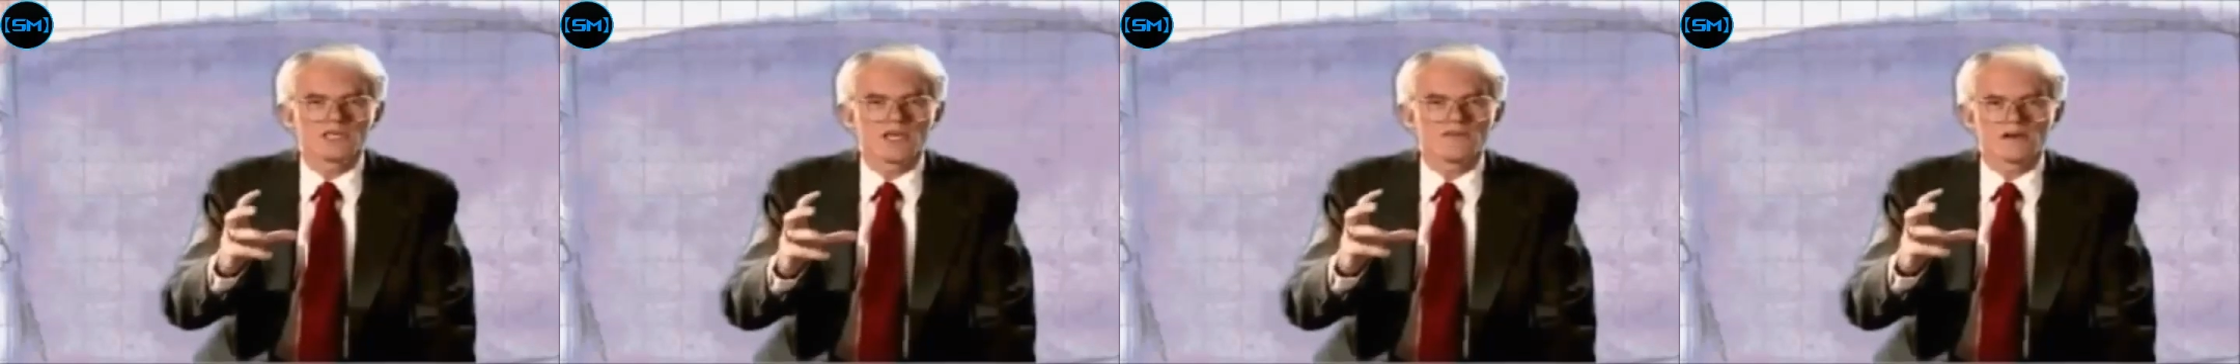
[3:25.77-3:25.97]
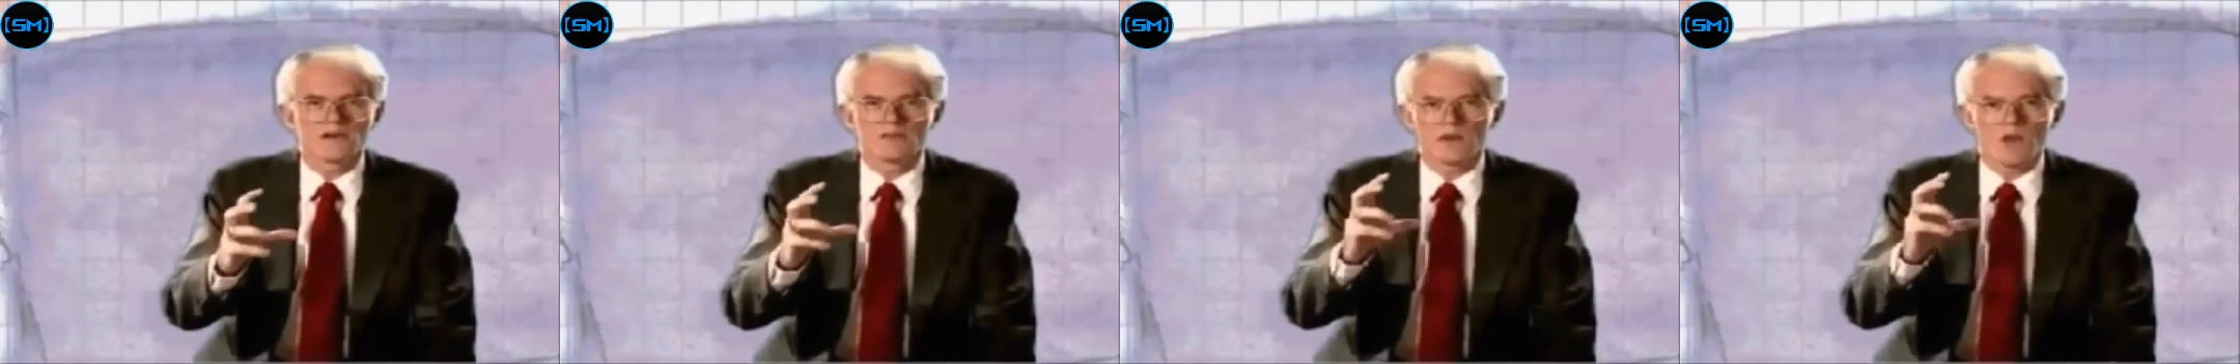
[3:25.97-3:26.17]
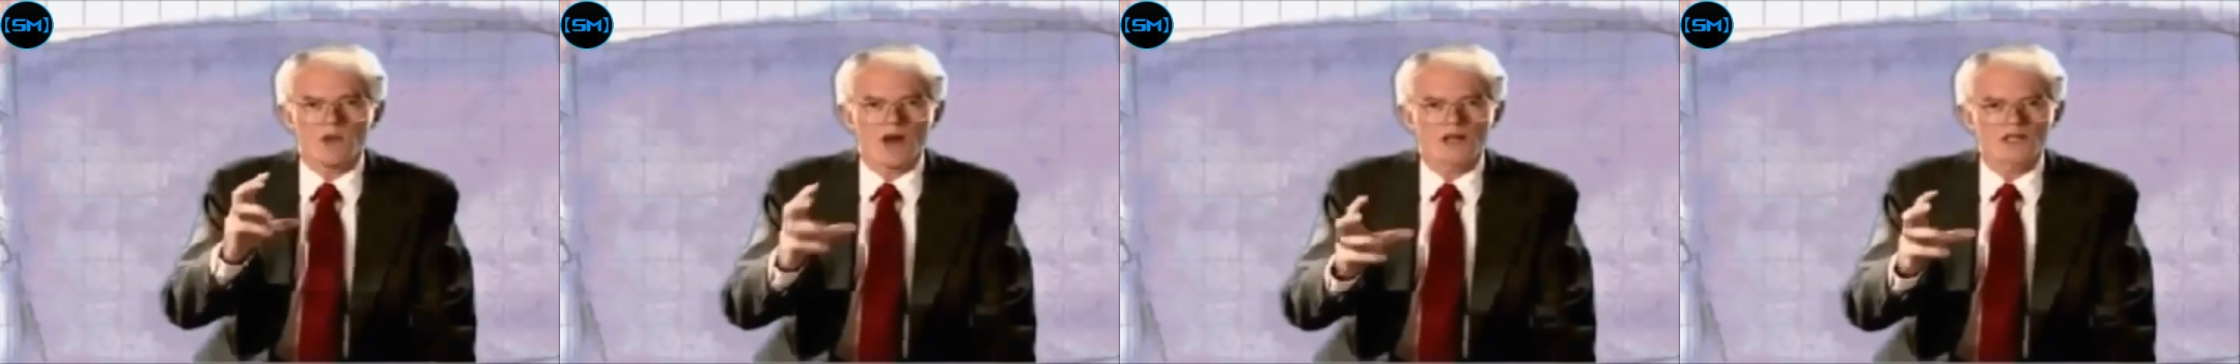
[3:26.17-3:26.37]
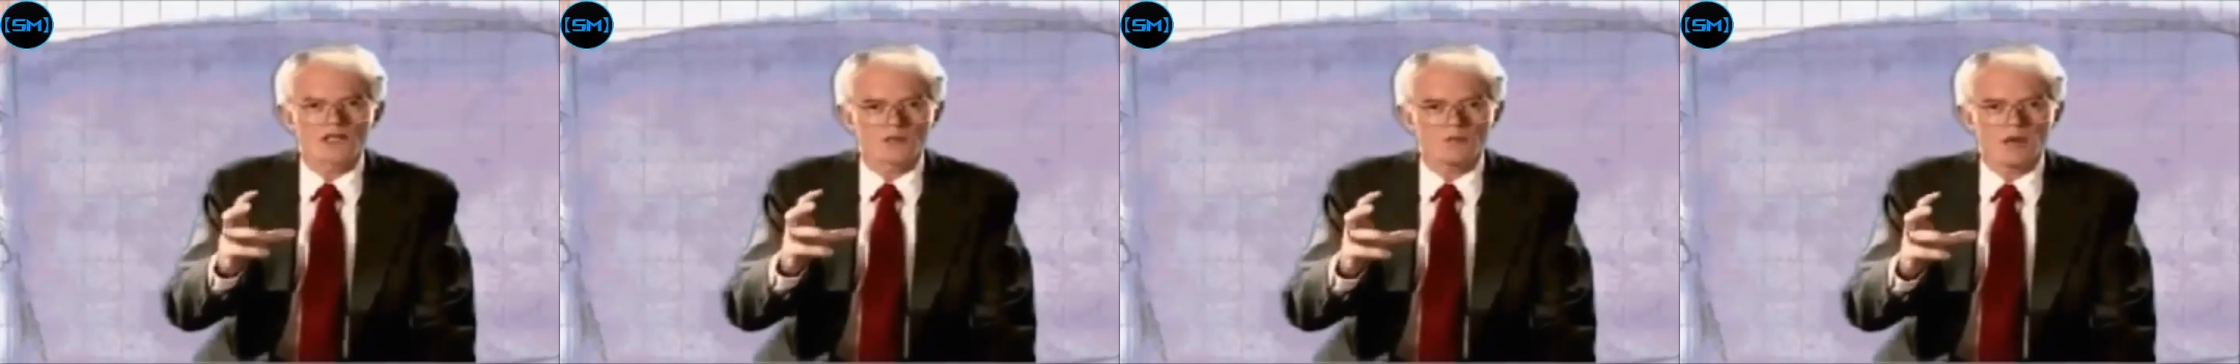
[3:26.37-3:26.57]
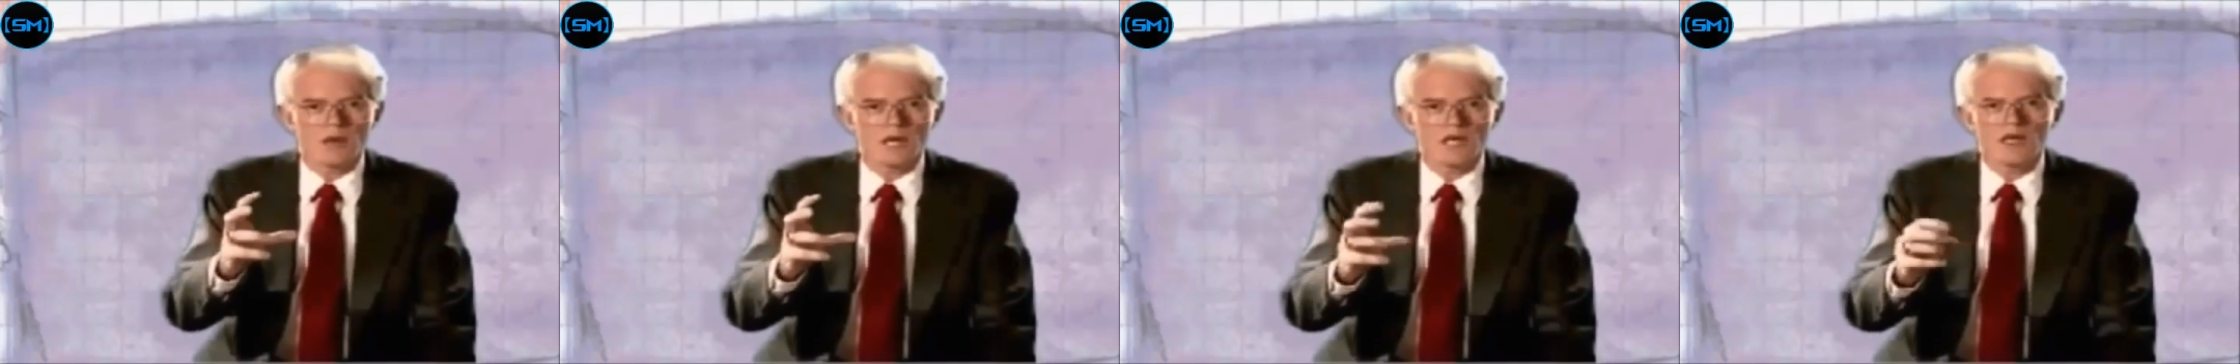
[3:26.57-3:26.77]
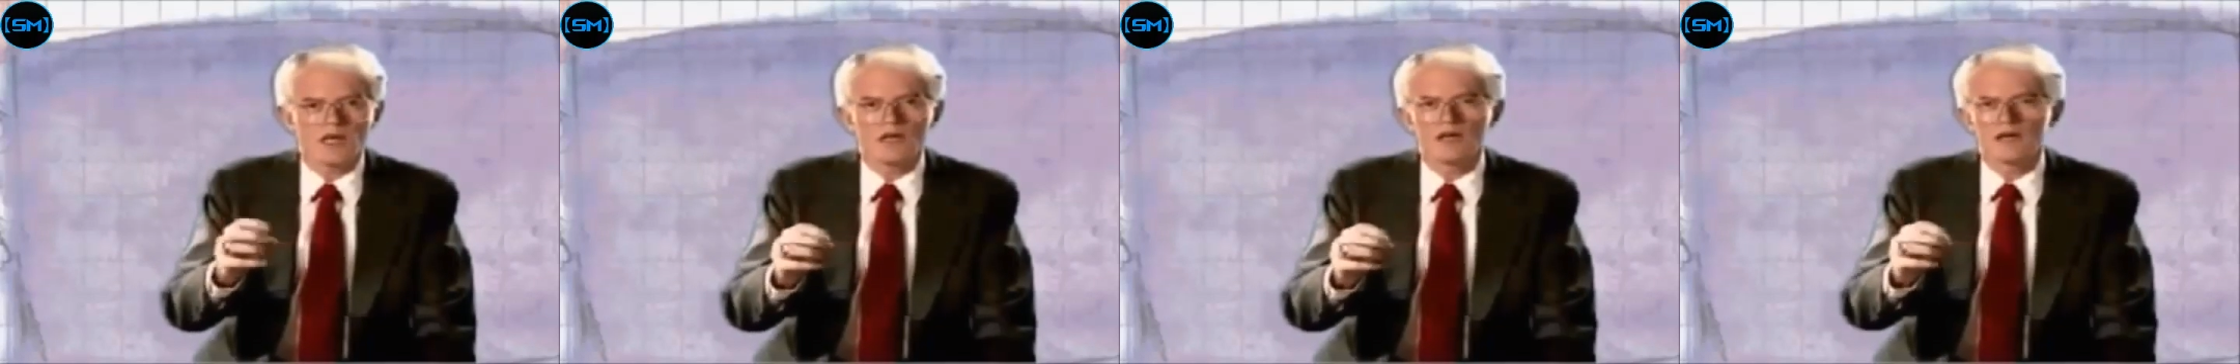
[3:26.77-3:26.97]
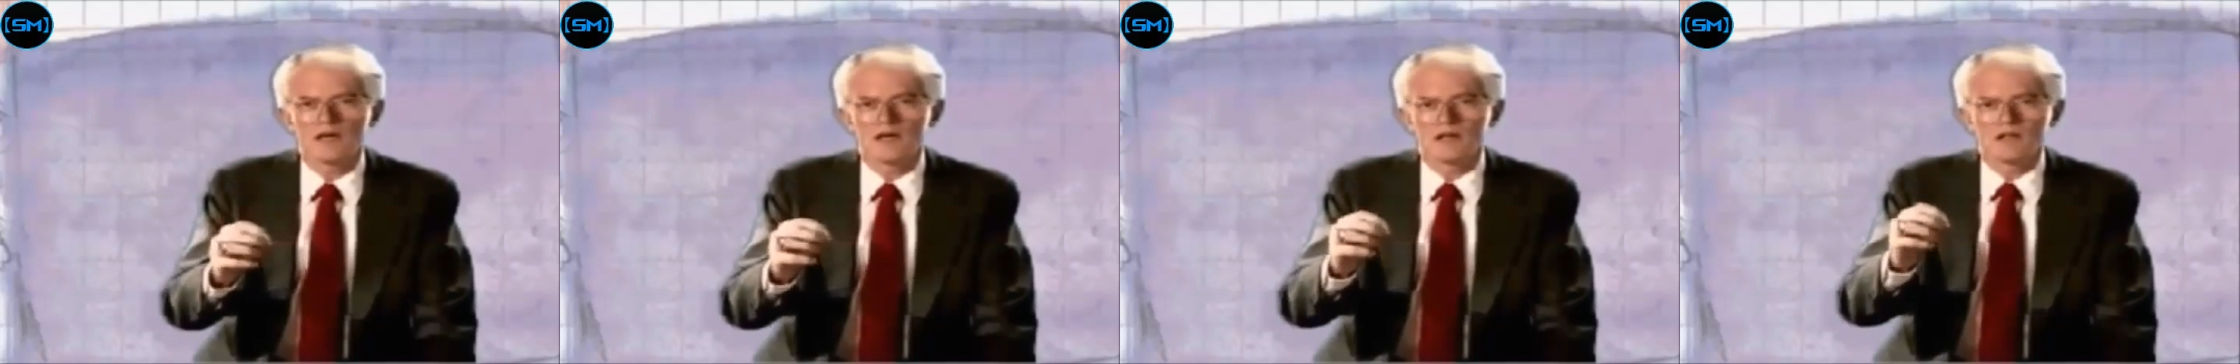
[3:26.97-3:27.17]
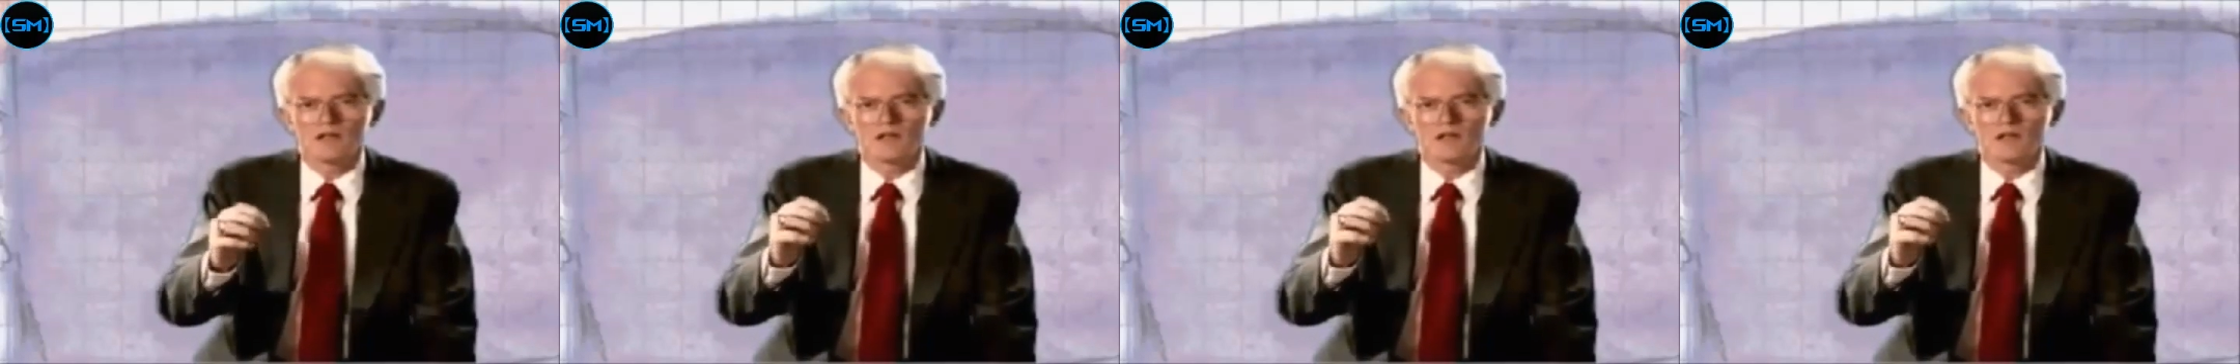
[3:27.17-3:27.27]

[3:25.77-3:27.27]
save up lots of money